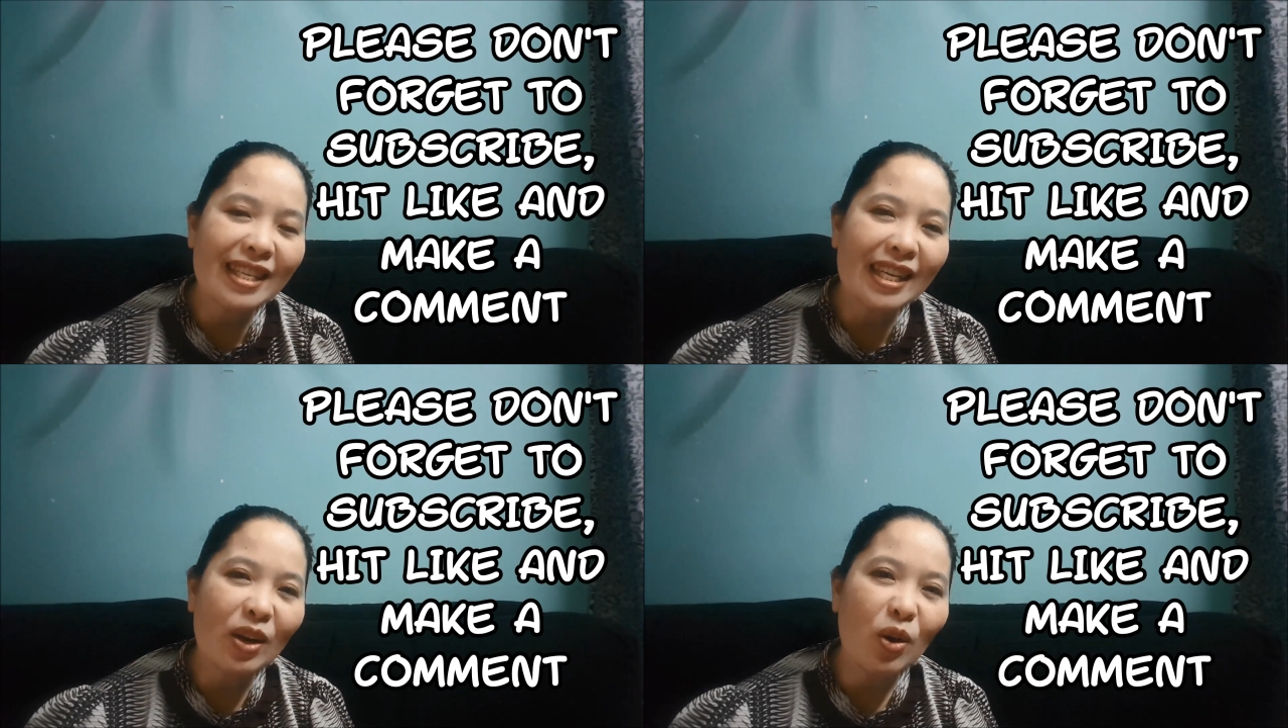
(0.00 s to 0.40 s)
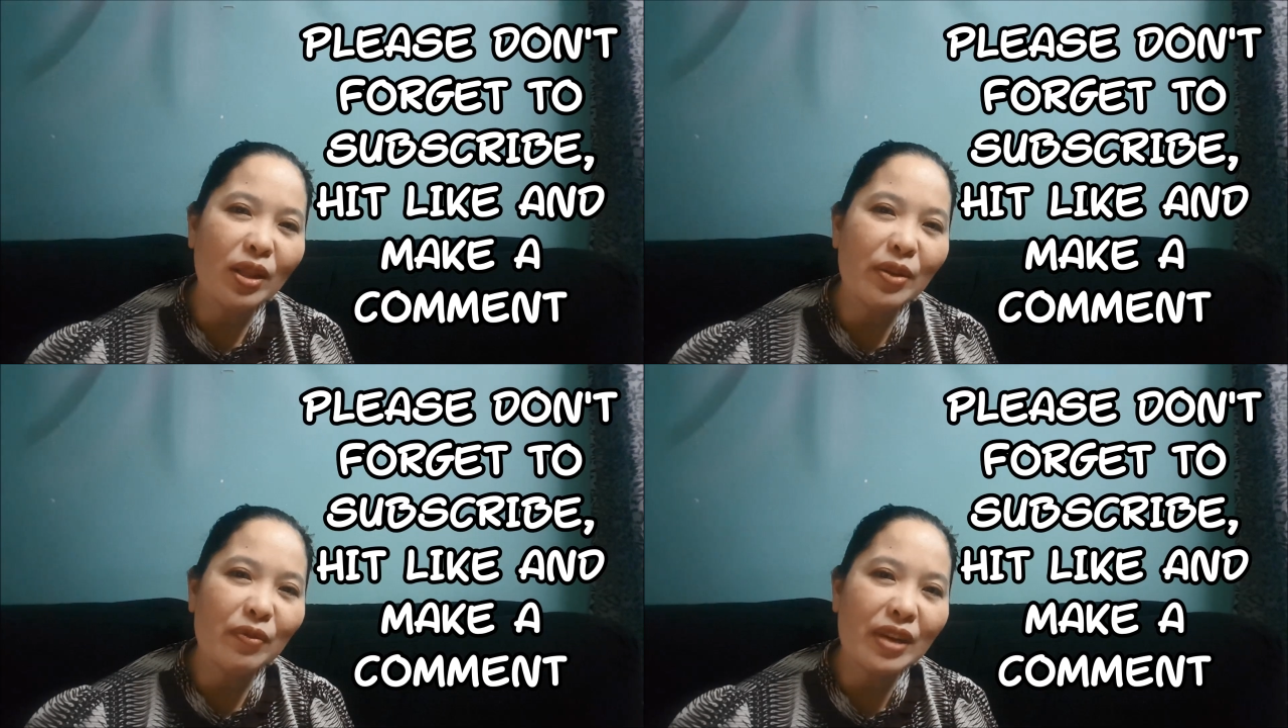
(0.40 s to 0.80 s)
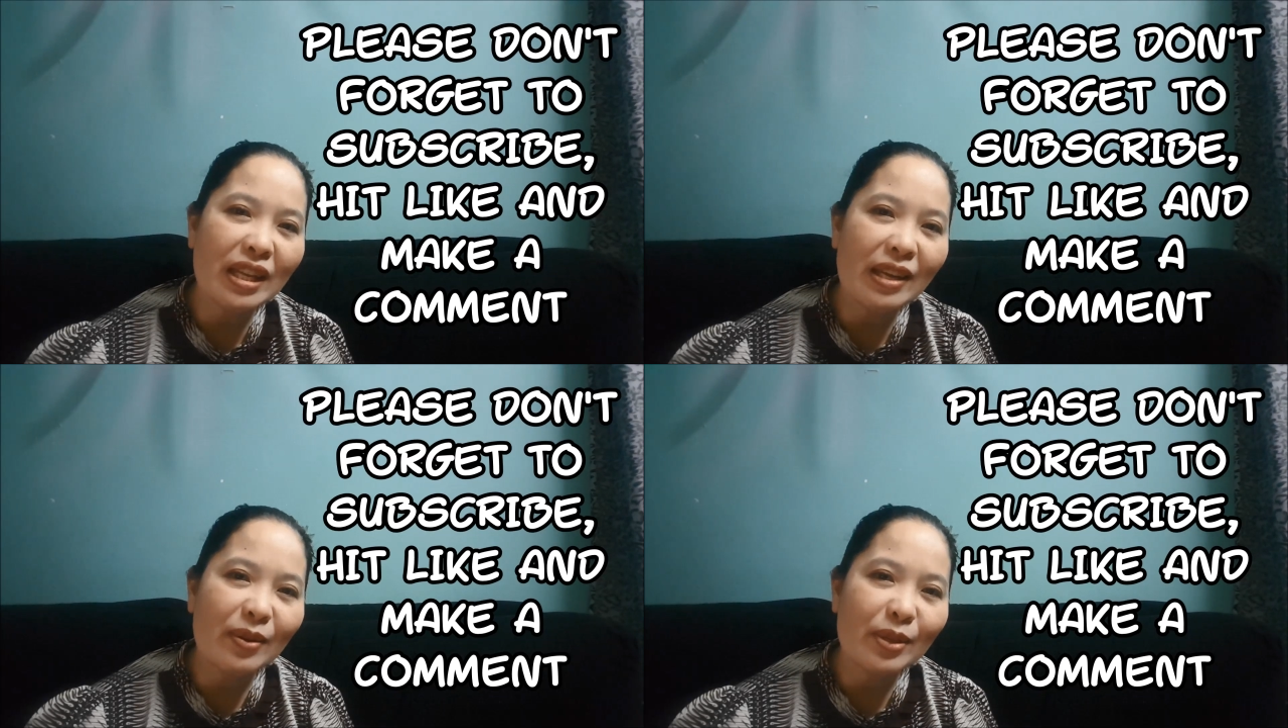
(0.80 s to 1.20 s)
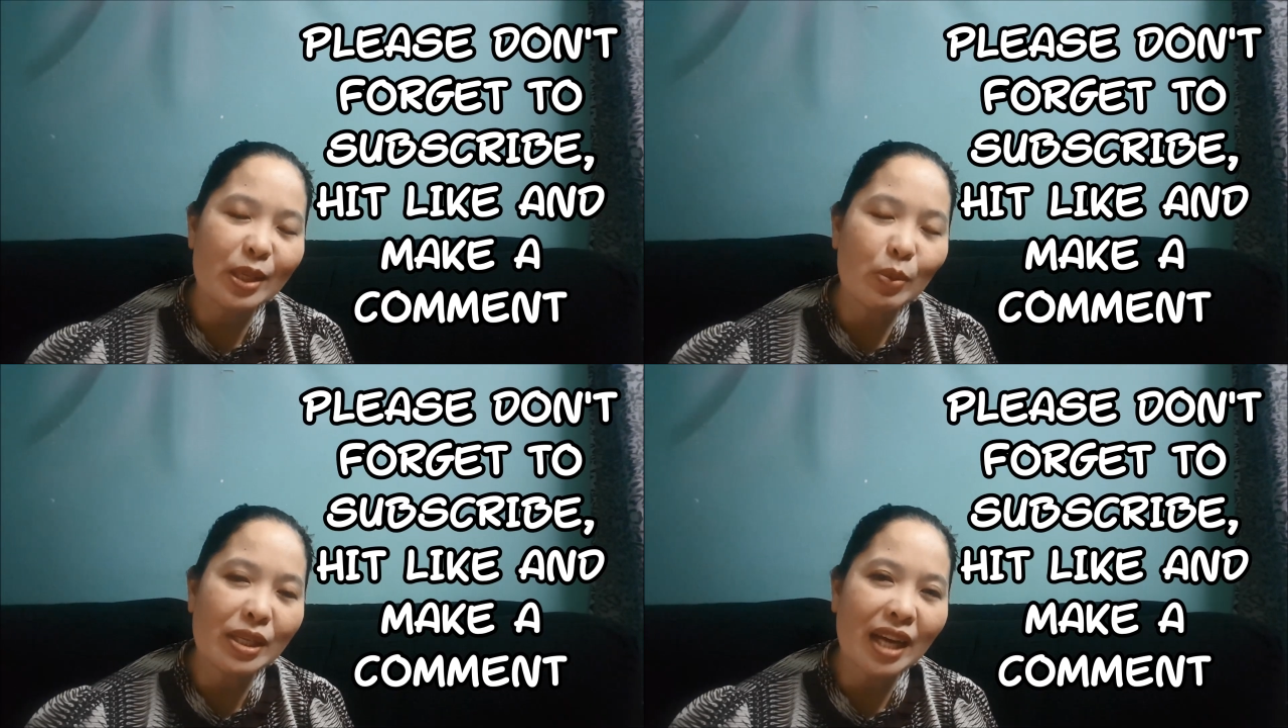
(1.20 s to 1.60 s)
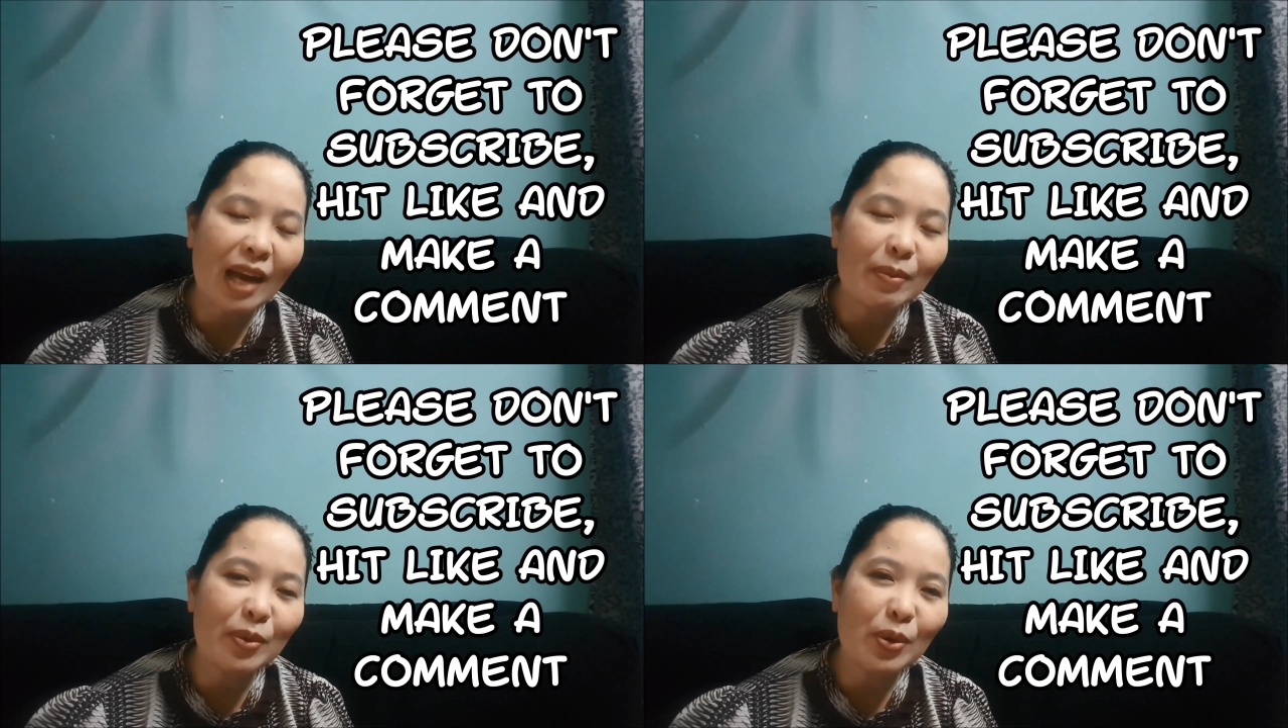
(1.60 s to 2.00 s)
in all the videos which
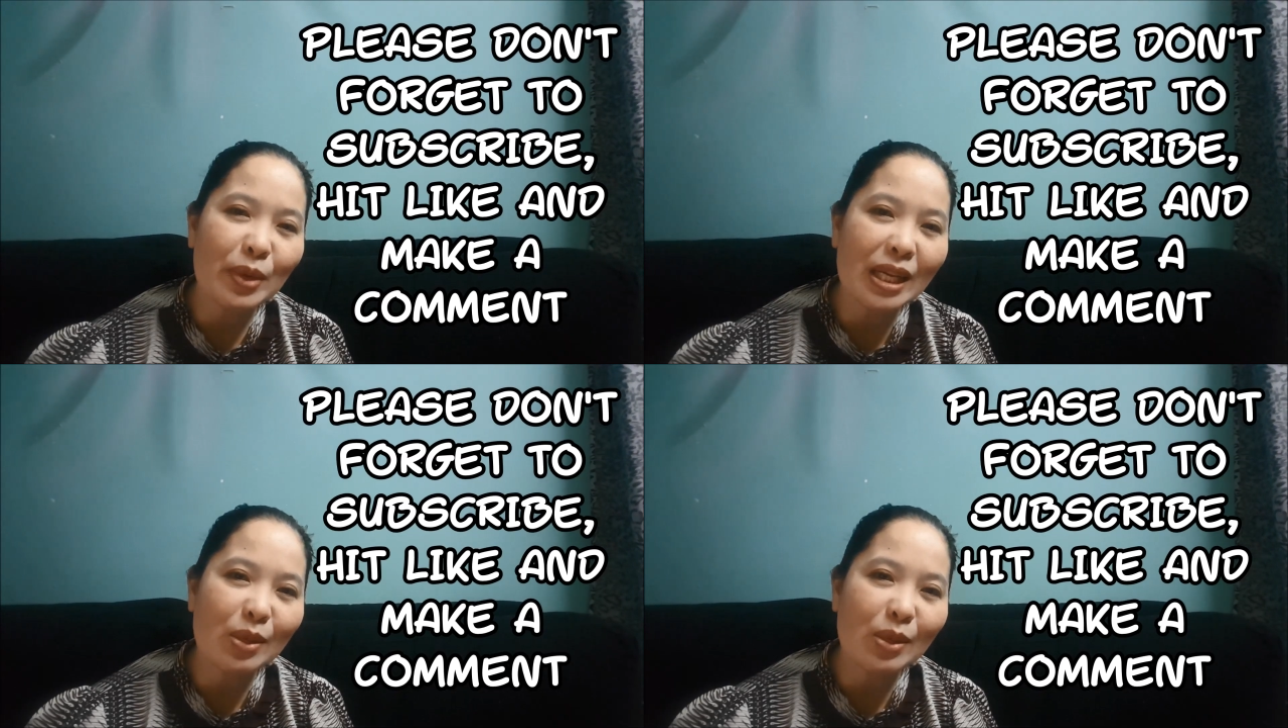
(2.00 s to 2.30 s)
I'm going